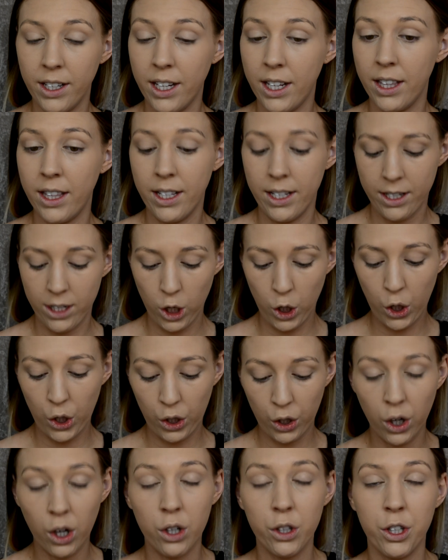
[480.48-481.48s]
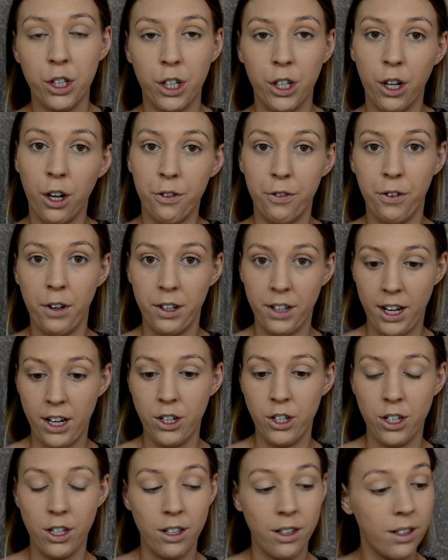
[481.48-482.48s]
in this concoction of
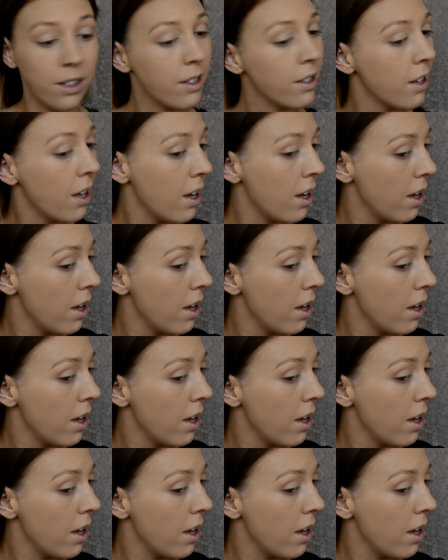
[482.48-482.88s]
foundations.